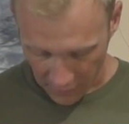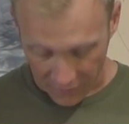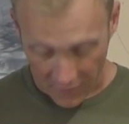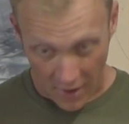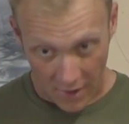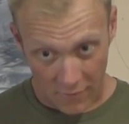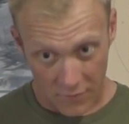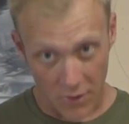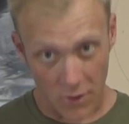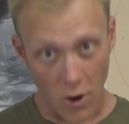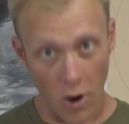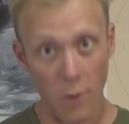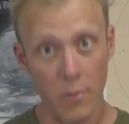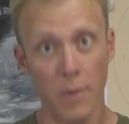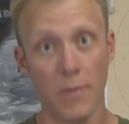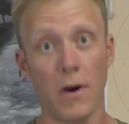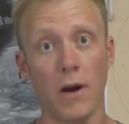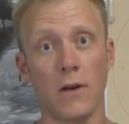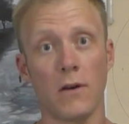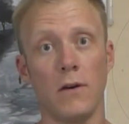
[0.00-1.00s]
a fan of the
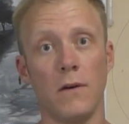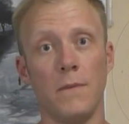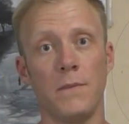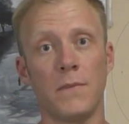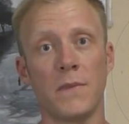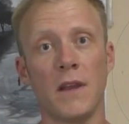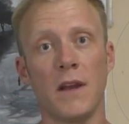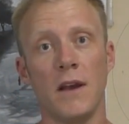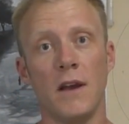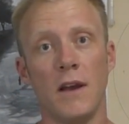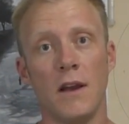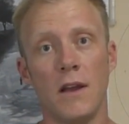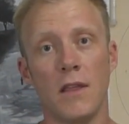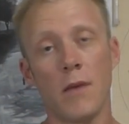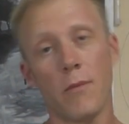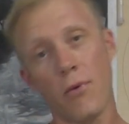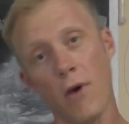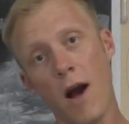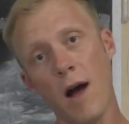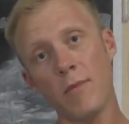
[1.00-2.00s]
Cobra buckle.
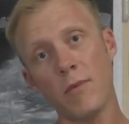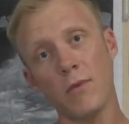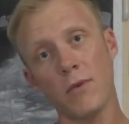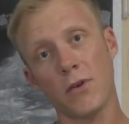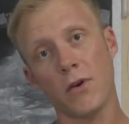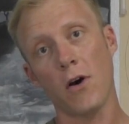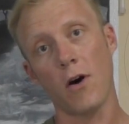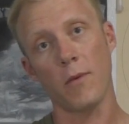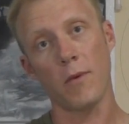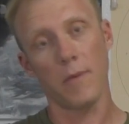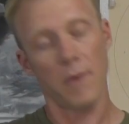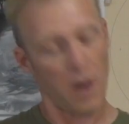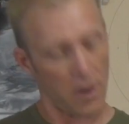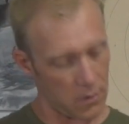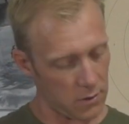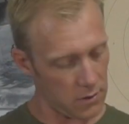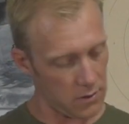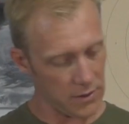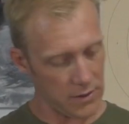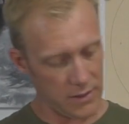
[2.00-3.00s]
The problem with Cobra
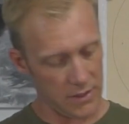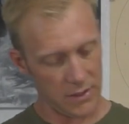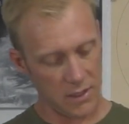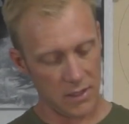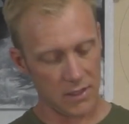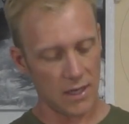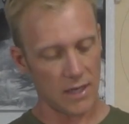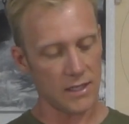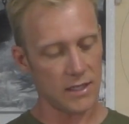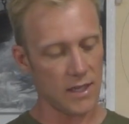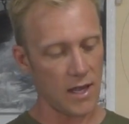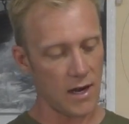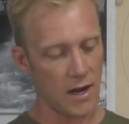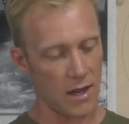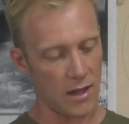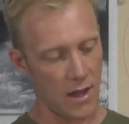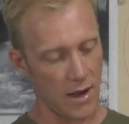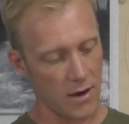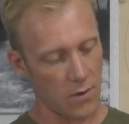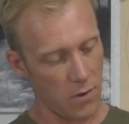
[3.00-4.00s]
buckles is, since I said I
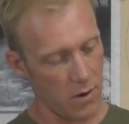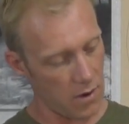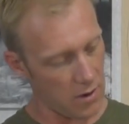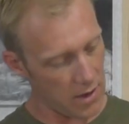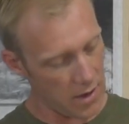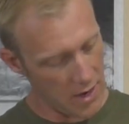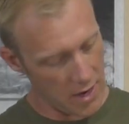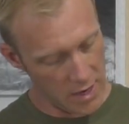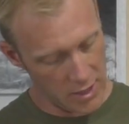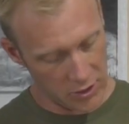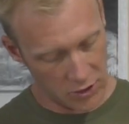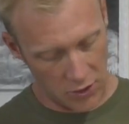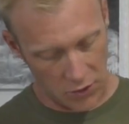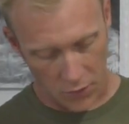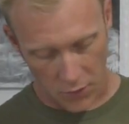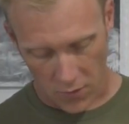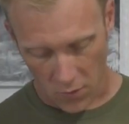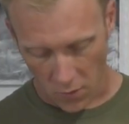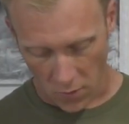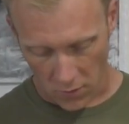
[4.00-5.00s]
like 1
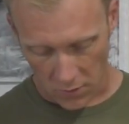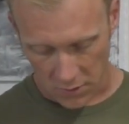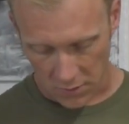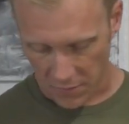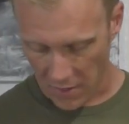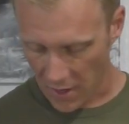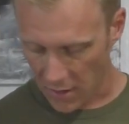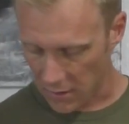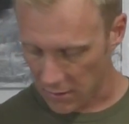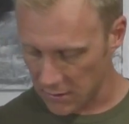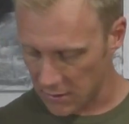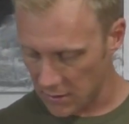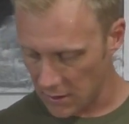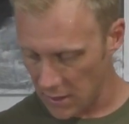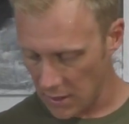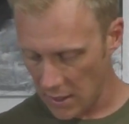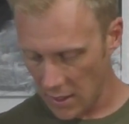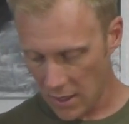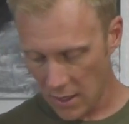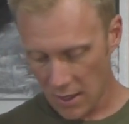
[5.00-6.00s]
3/4 inch belts,
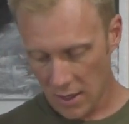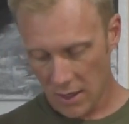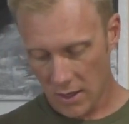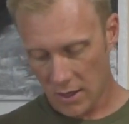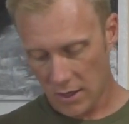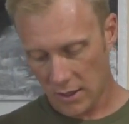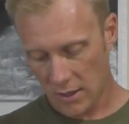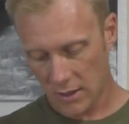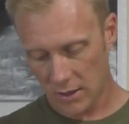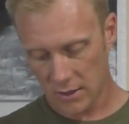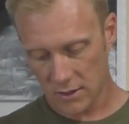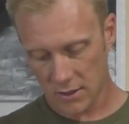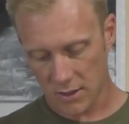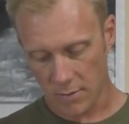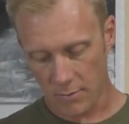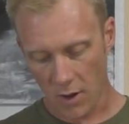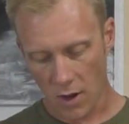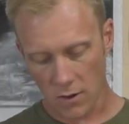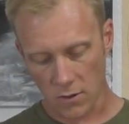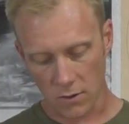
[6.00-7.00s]
is
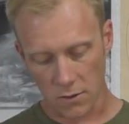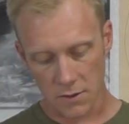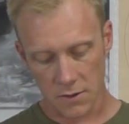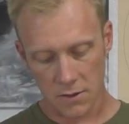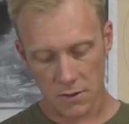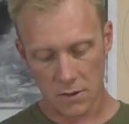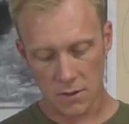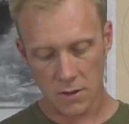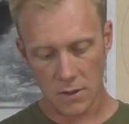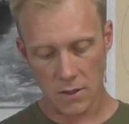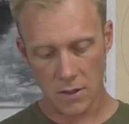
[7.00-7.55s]
the buckles